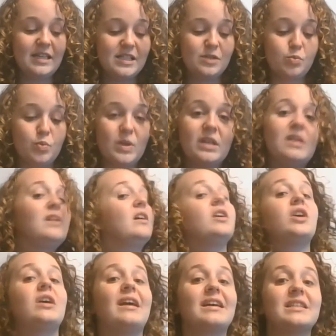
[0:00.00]
It's really a
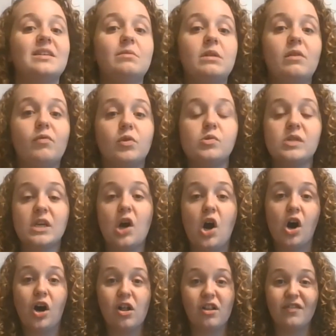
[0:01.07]
good activity for using
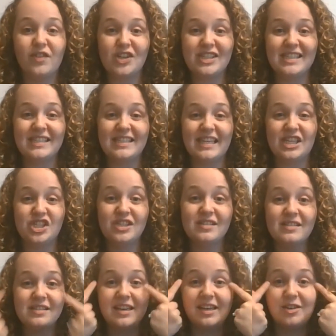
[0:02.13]
all of your
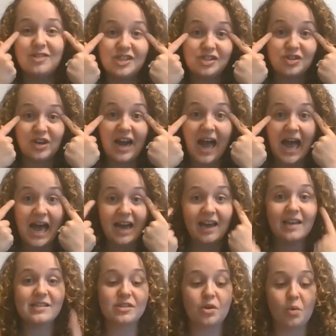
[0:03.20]
sensations. It uses your
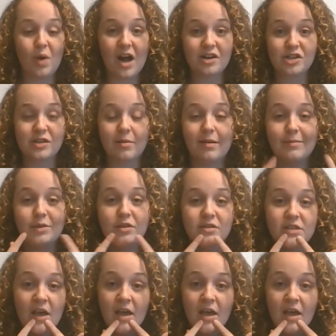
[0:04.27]
eyes to watch the bubbles,